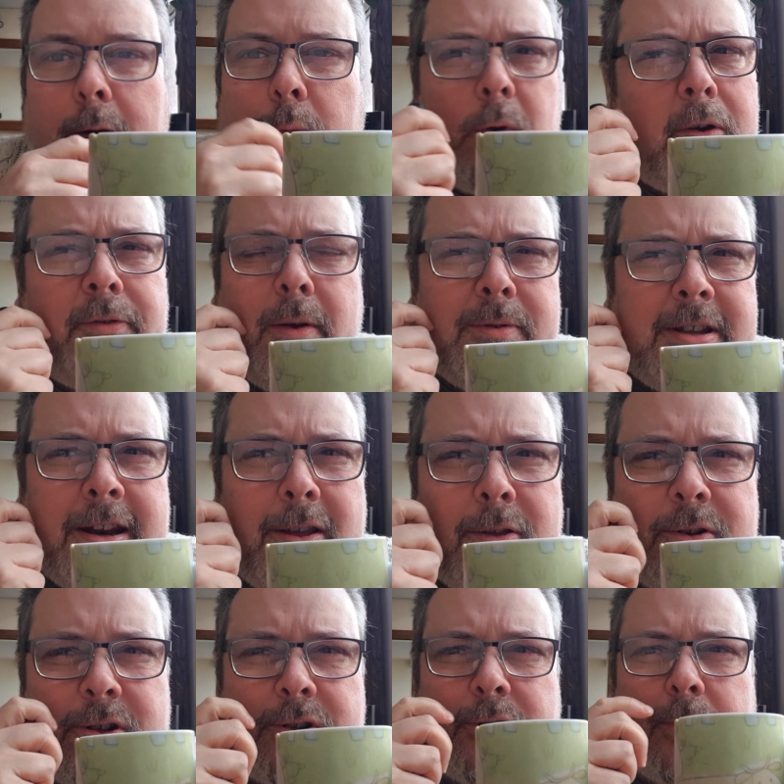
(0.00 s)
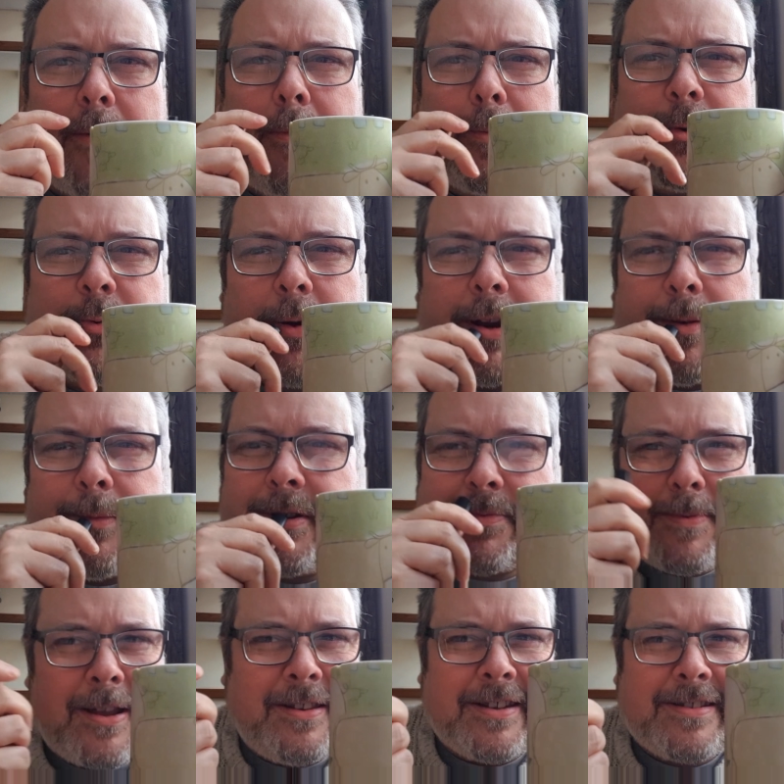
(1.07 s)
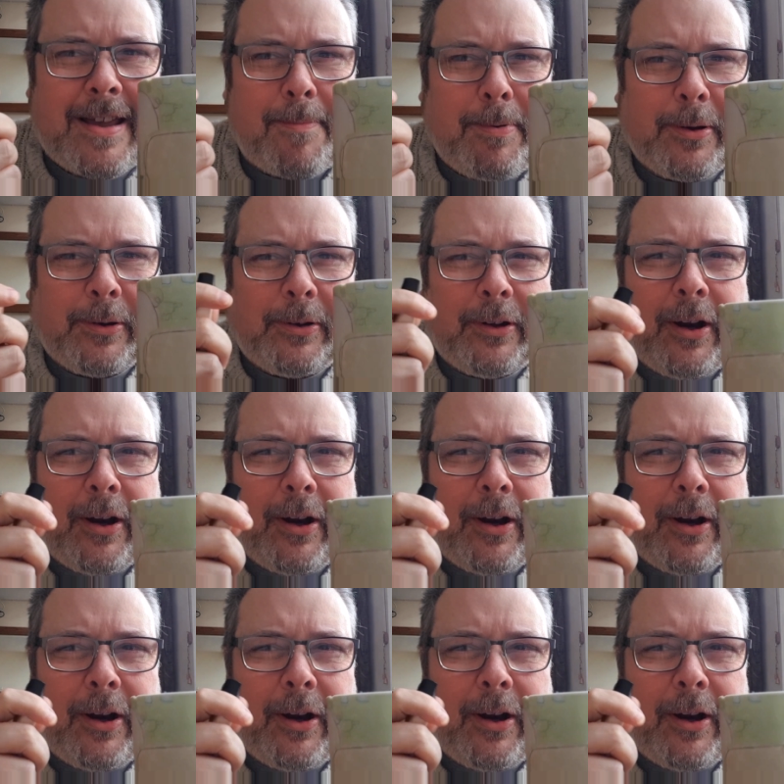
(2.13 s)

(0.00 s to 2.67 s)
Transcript: wonder if there was any other disagreement between them that's made this happen.